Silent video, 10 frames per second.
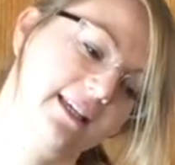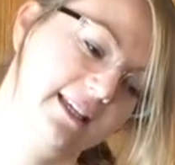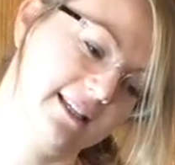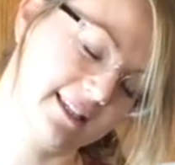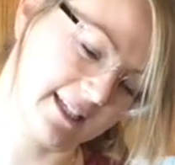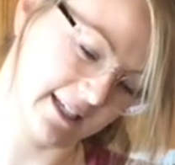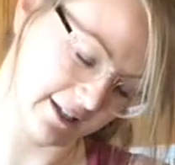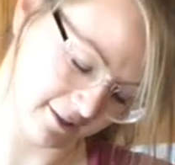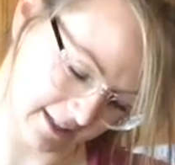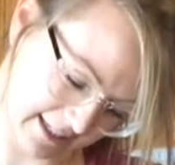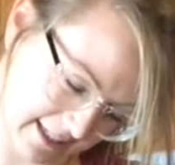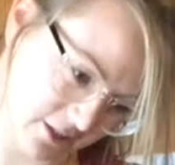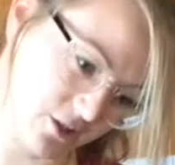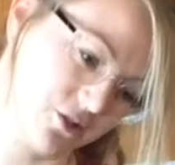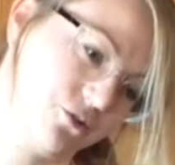ears to increase the
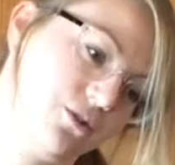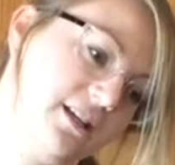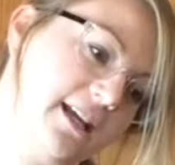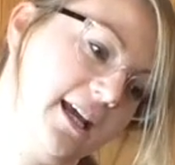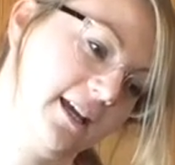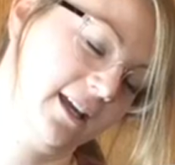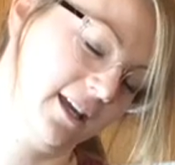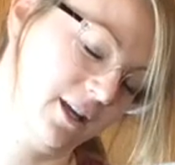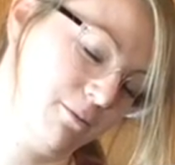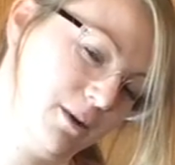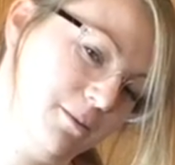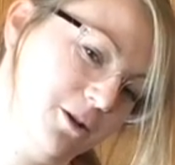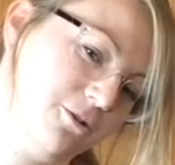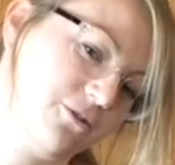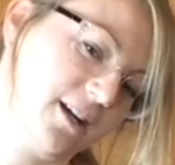stretch through the neck. Maybe
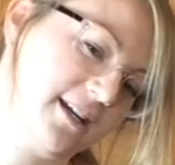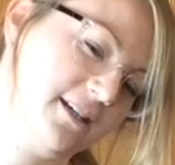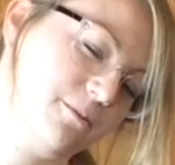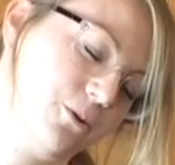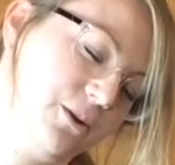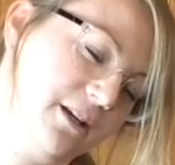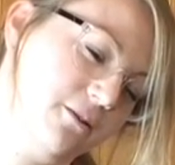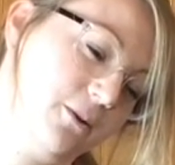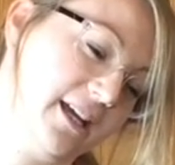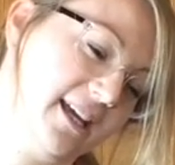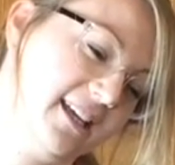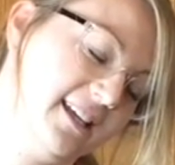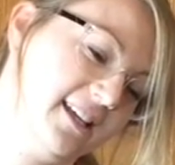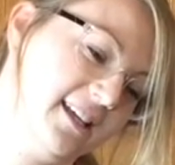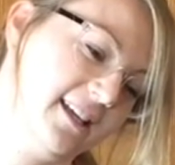you find a point where
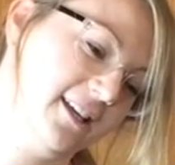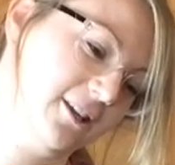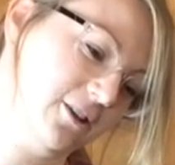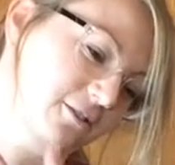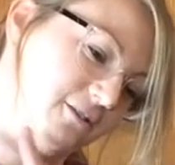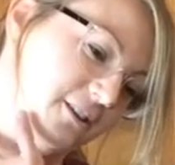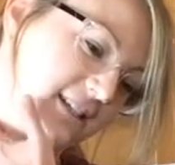you can feel